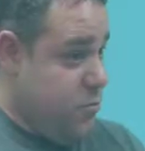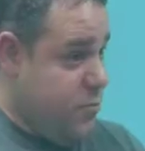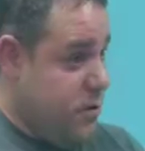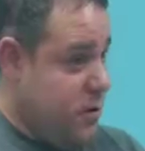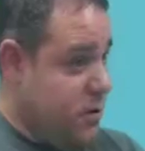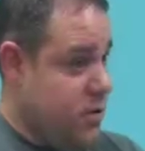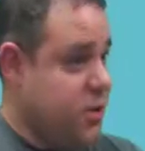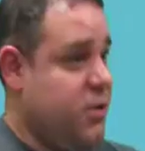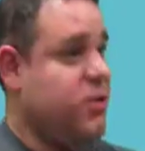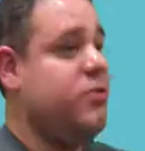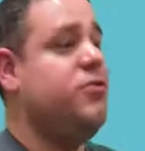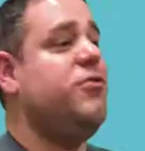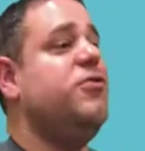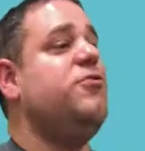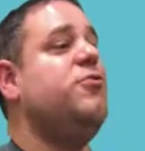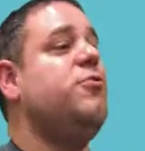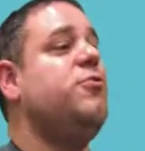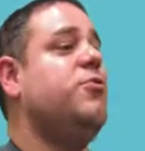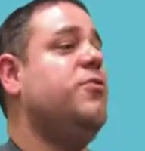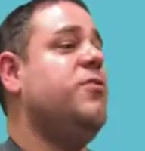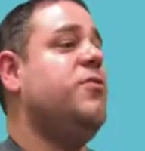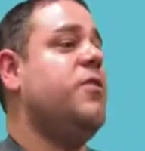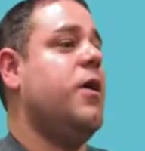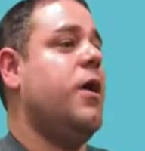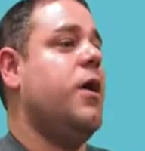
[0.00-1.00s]
technology
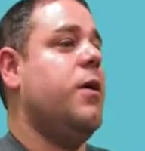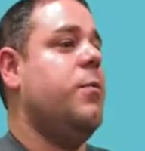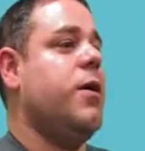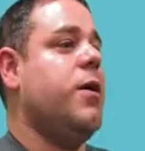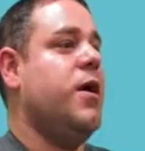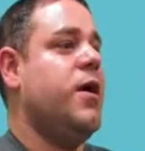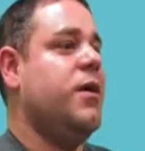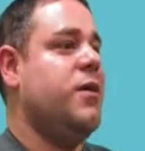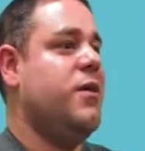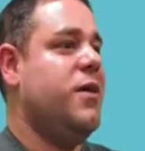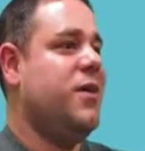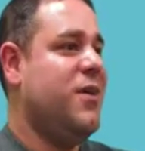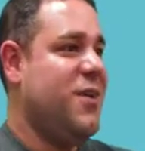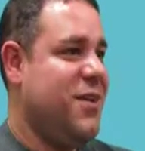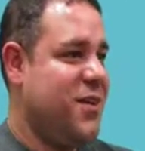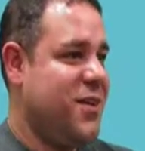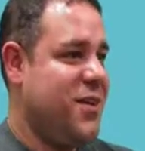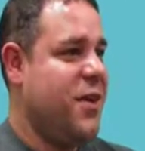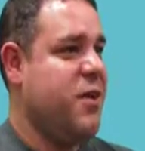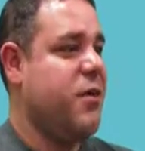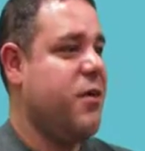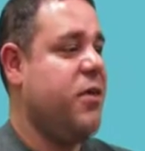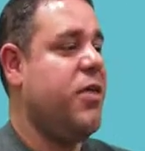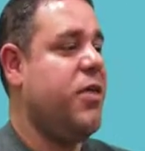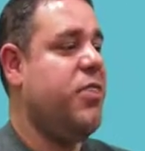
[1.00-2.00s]
tool is the iPad.
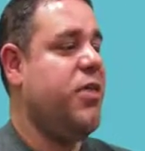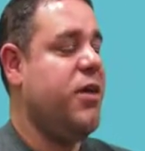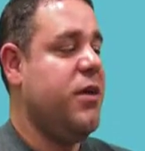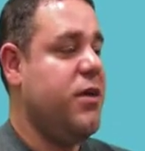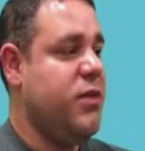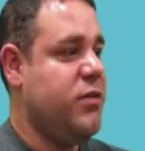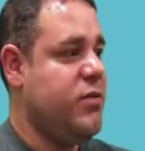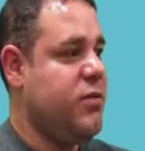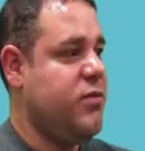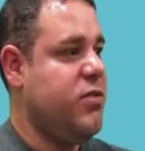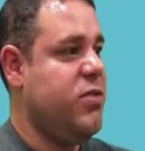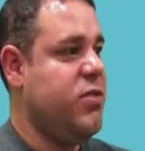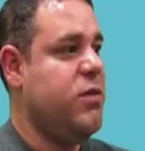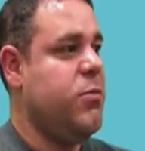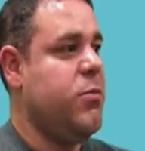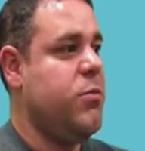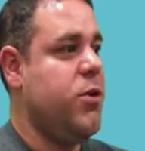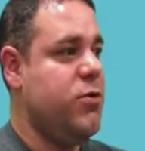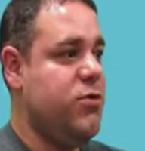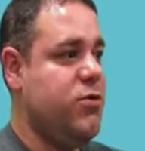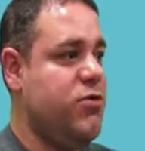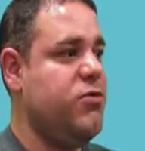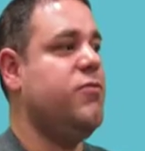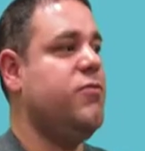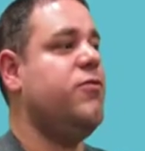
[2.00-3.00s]
I think it's the
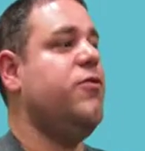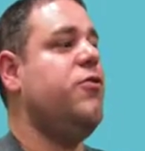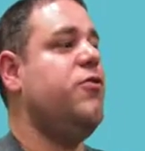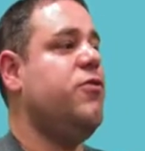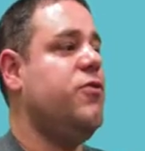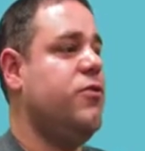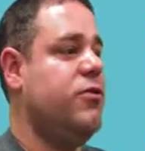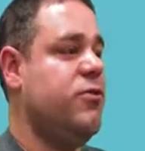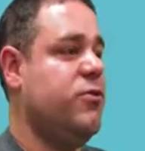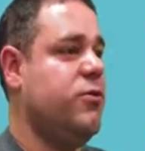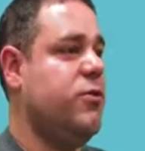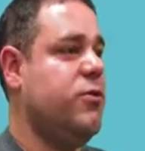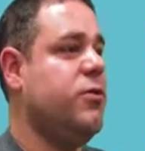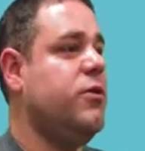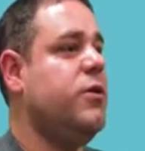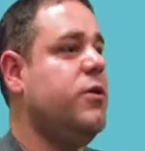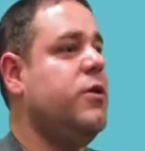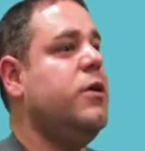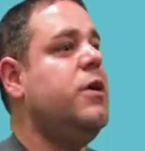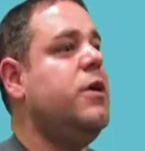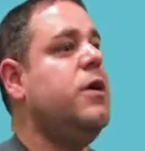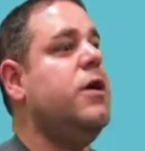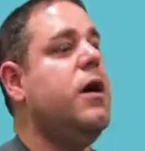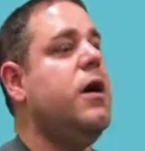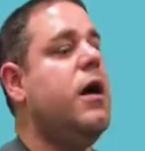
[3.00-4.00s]
most versatile.
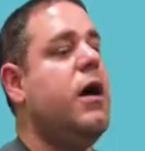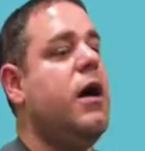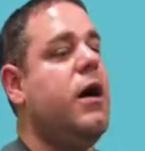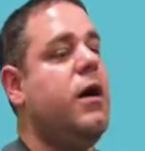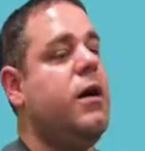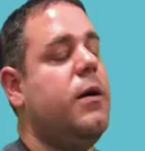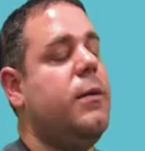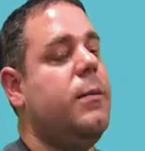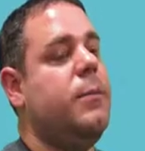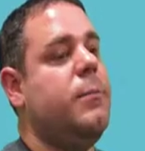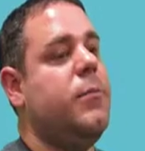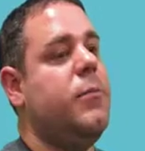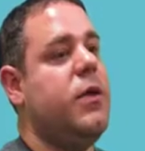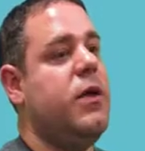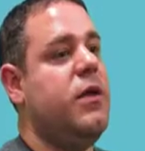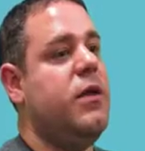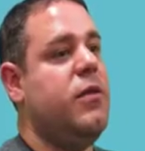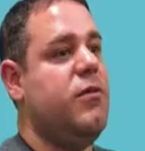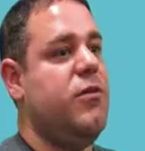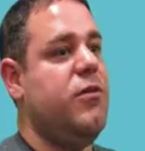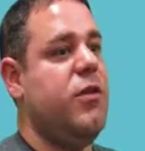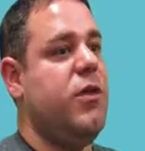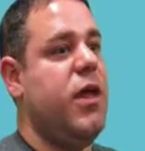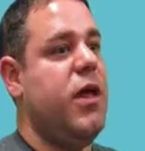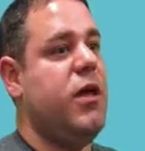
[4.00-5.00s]
It
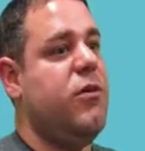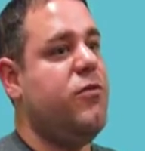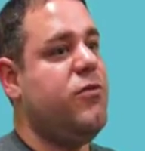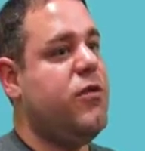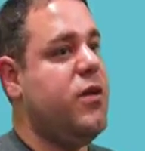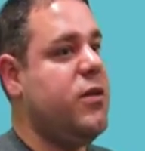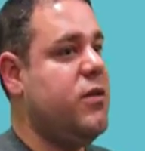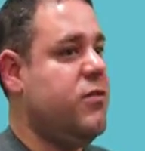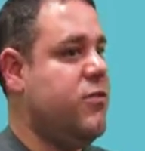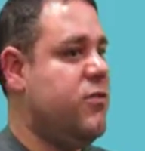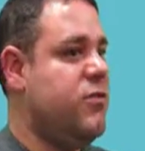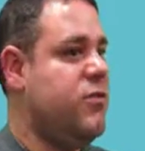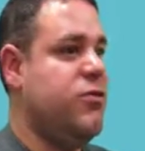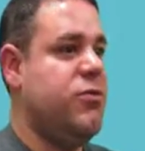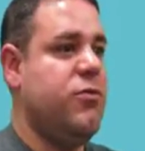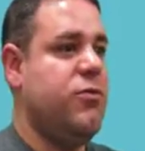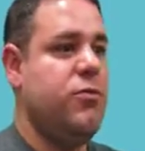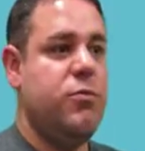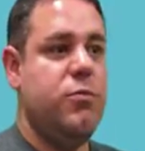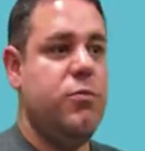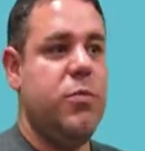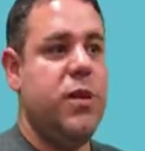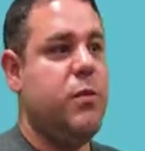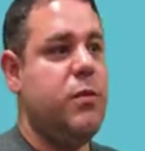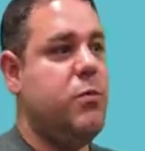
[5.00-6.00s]
allows kids
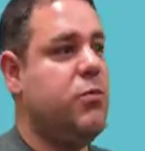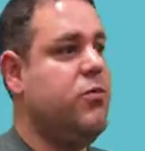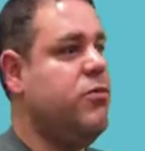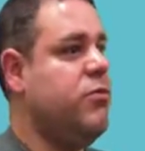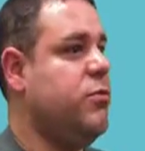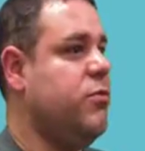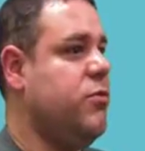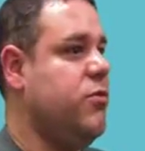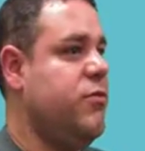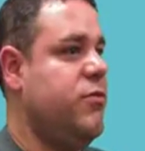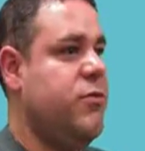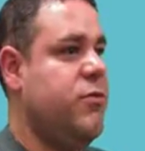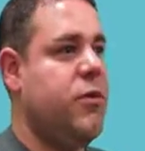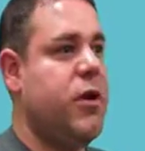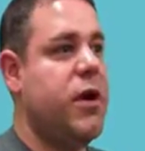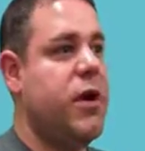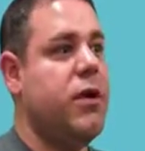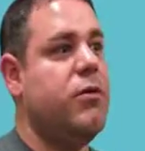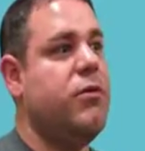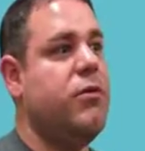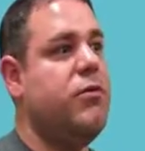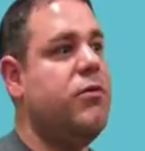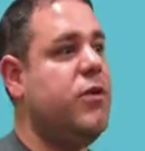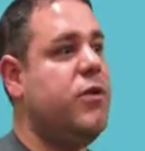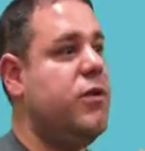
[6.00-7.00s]
to be able to move
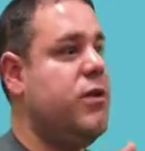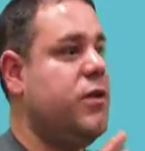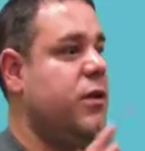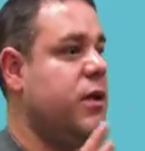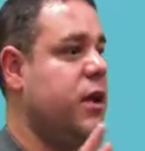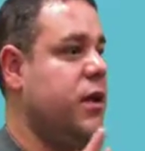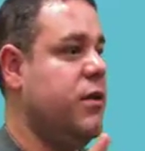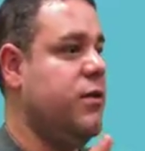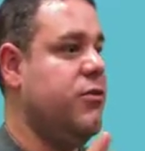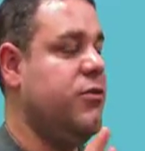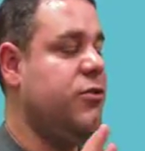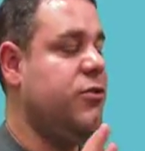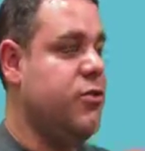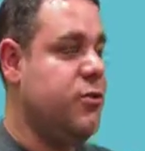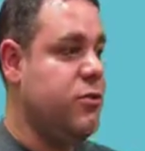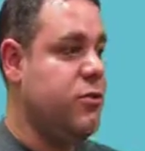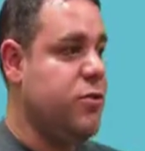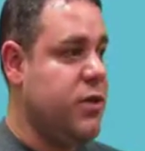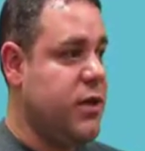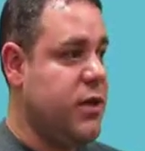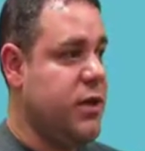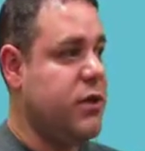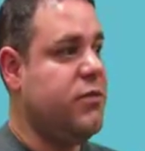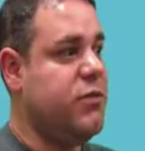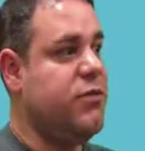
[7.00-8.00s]
around and do
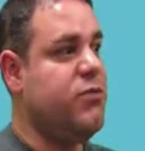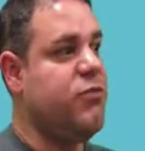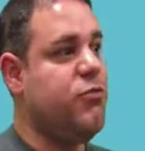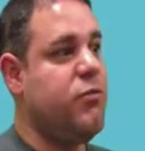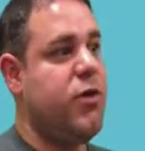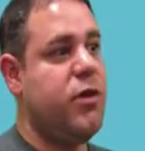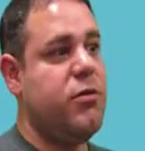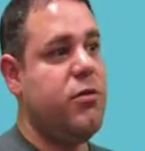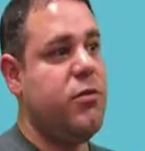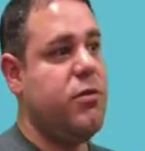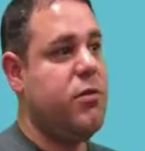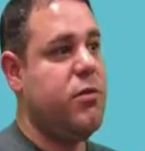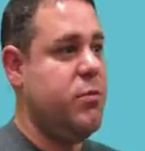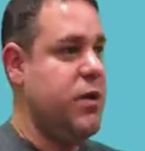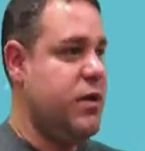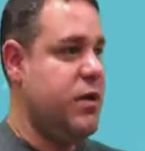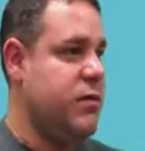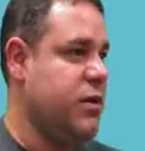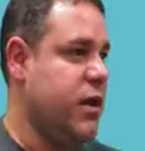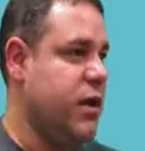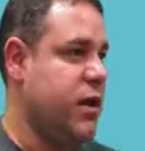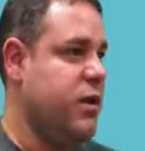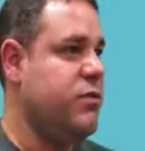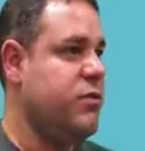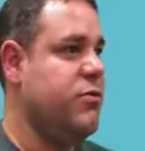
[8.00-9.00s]
things rather than being
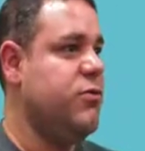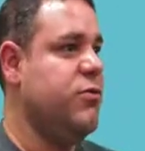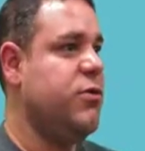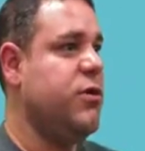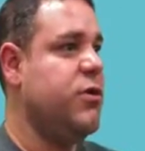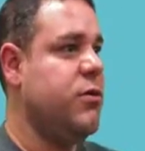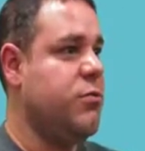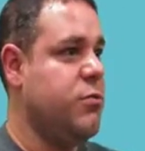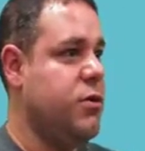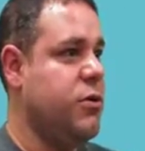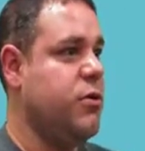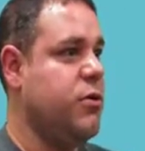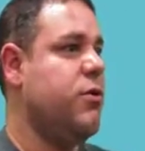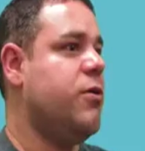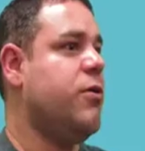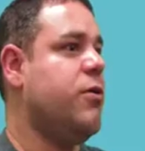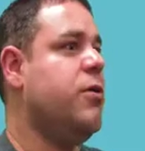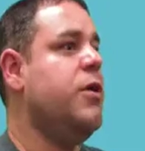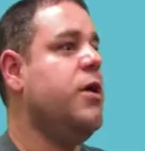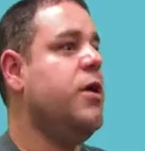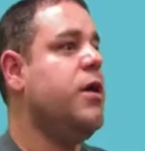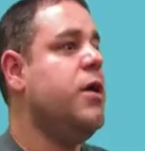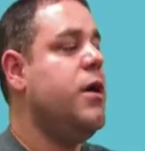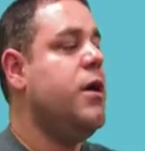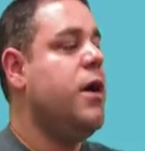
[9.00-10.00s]
tied to a computer,
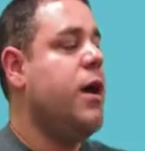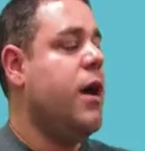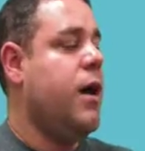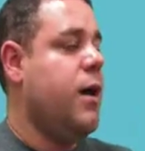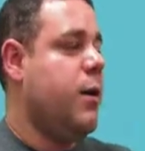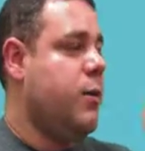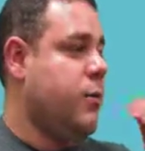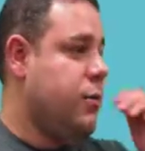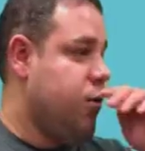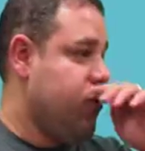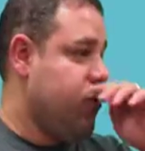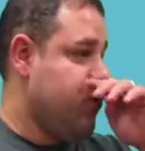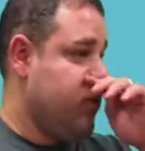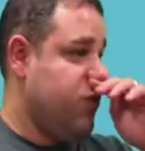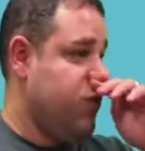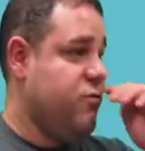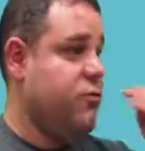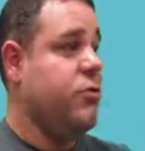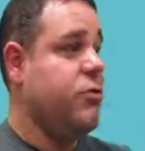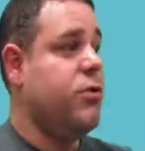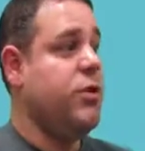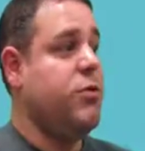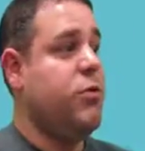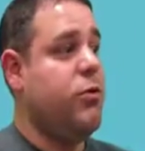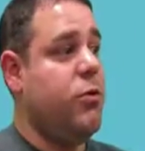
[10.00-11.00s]
because we've
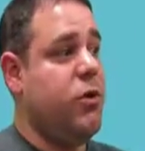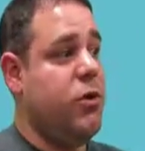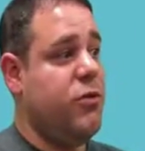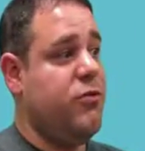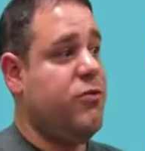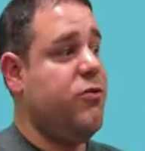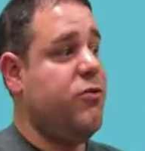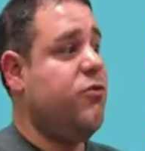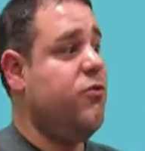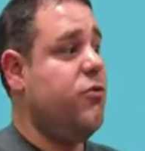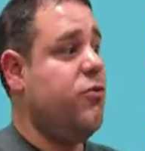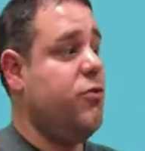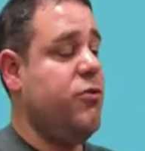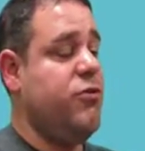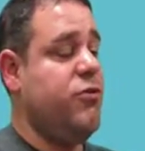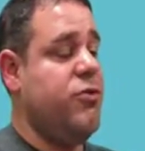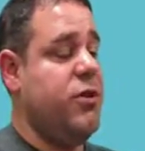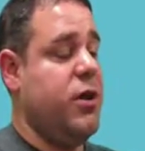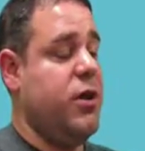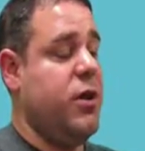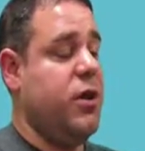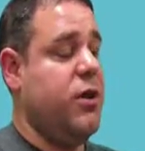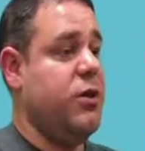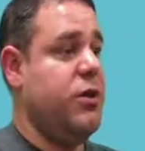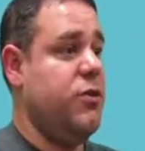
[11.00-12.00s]
really worked towards
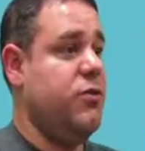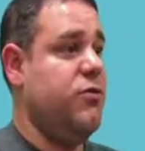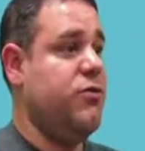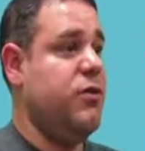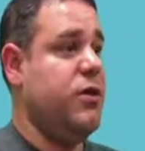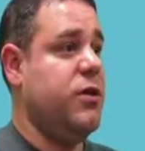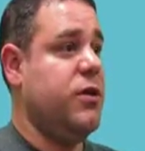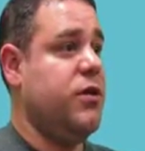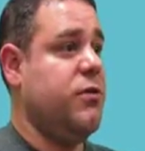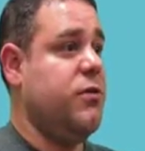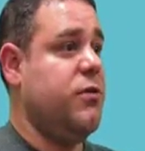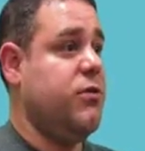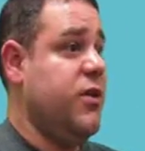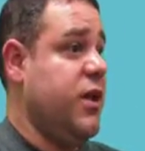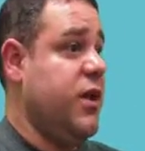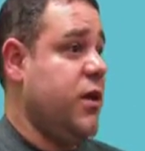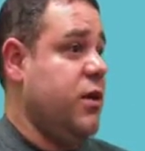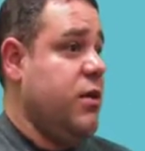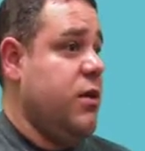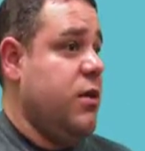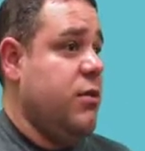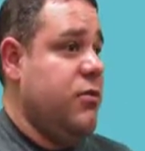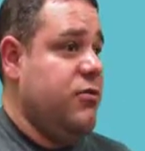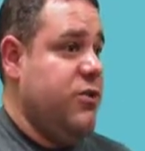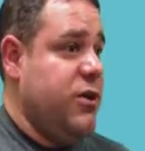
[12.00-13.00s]
not using
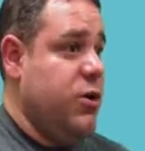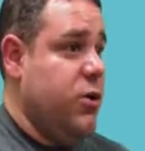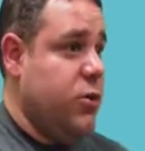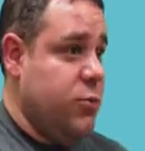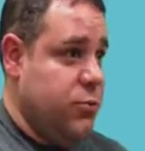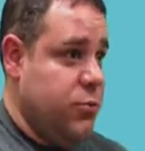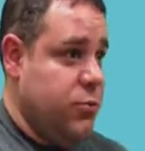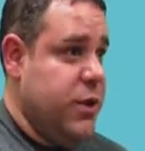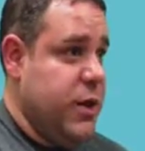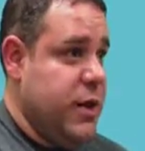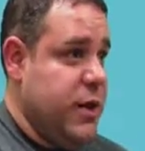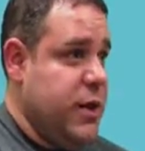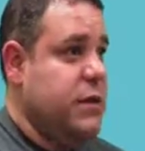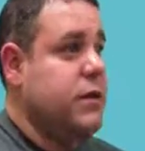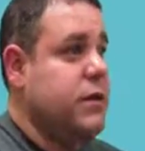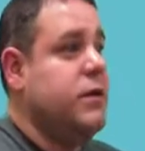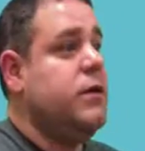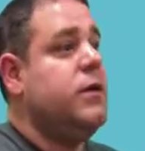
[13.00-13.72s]
technology only.